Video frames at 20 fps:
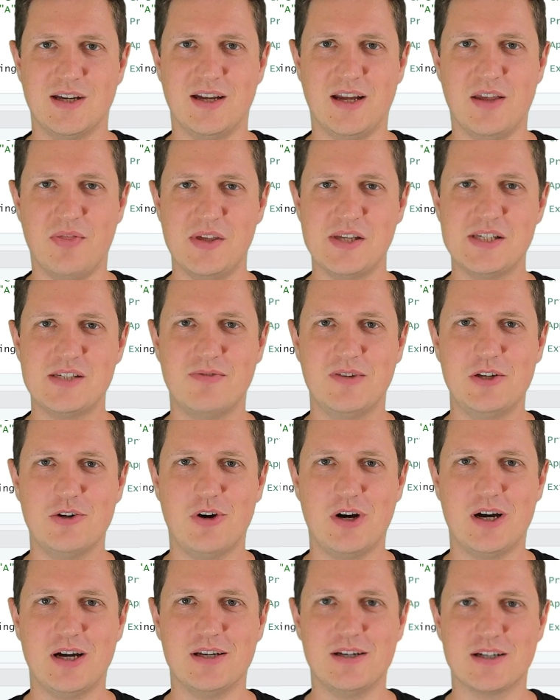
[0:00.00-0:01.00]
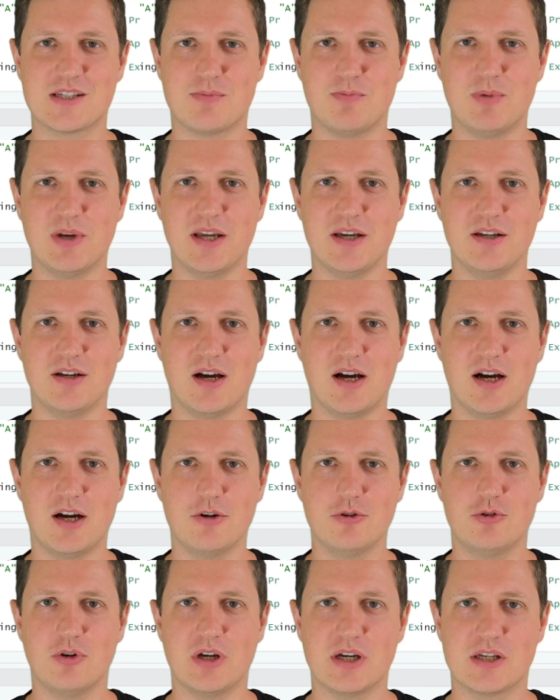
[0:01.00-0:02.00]
In this video I'll explain
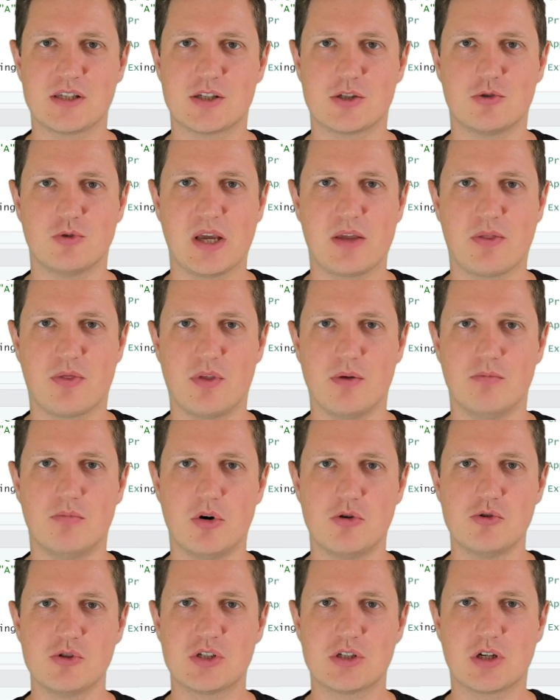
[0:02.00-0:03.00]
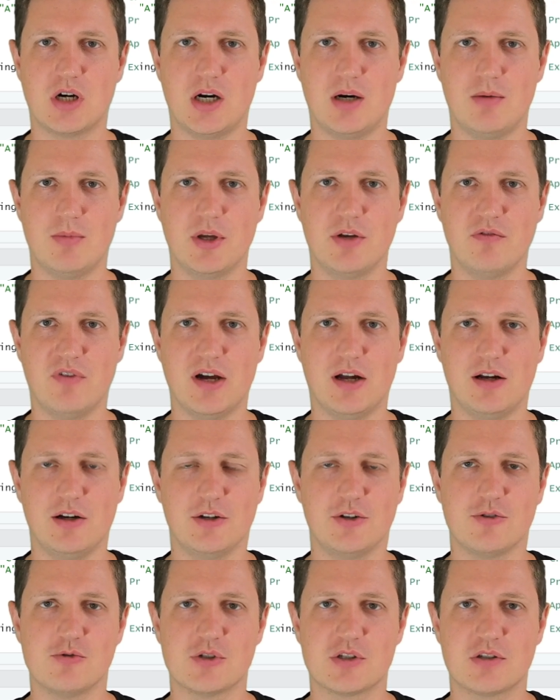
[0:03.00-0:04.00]
how to extract the most common
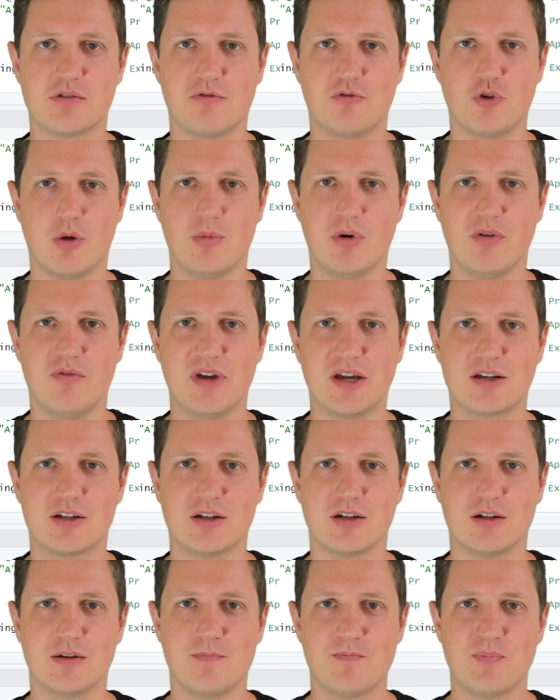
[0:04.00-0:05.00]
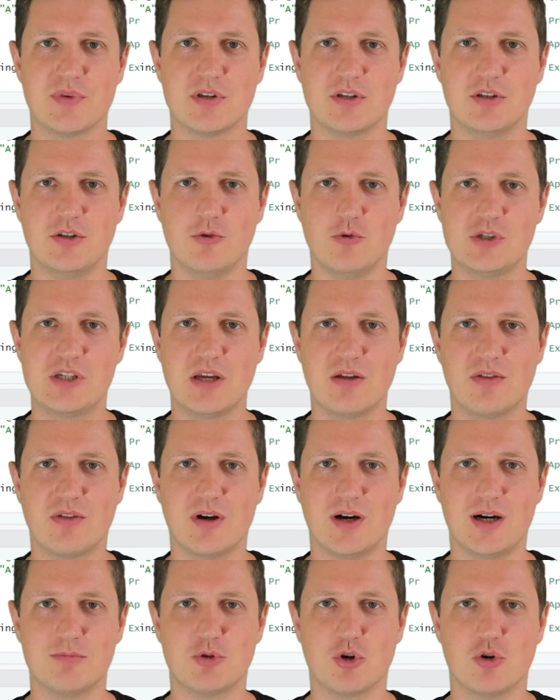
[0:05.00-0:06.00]
values from a vector using the
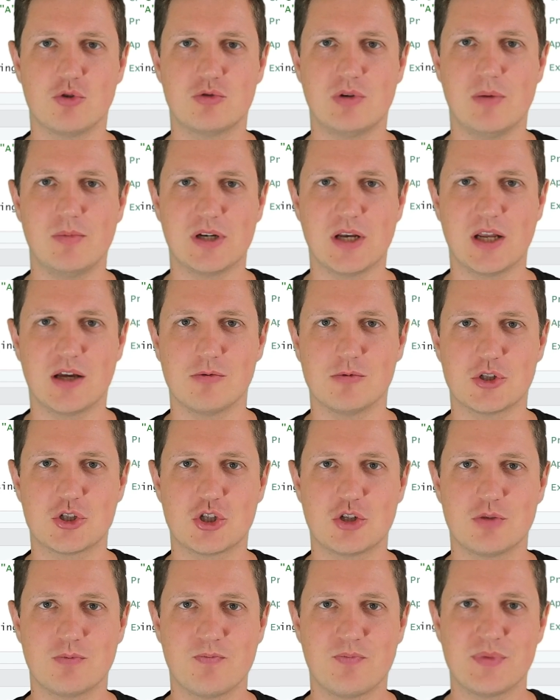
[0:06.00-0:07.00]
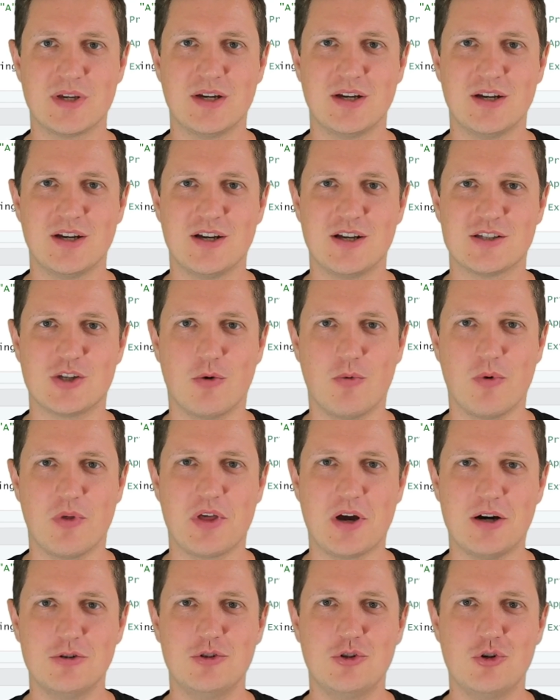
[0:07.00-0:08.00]
R programming language. So
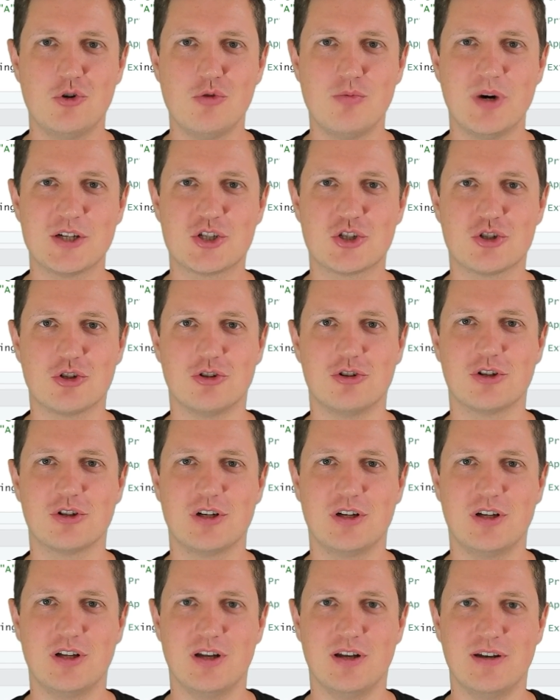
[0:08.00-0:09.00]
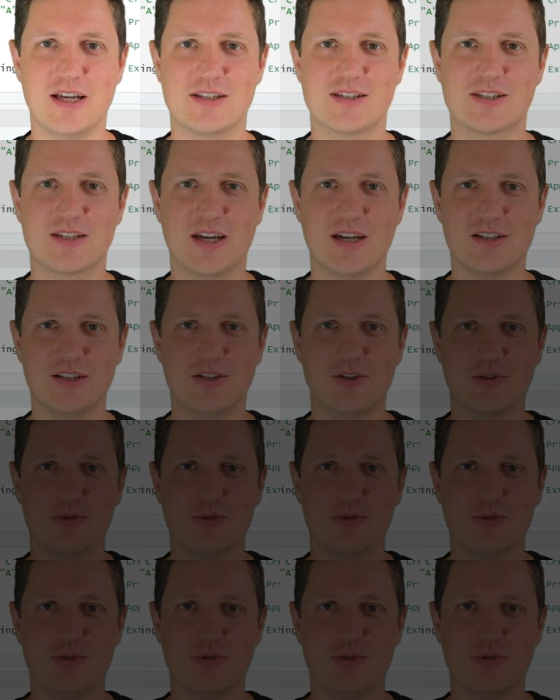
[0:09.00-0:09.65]
without too much talk, let's get into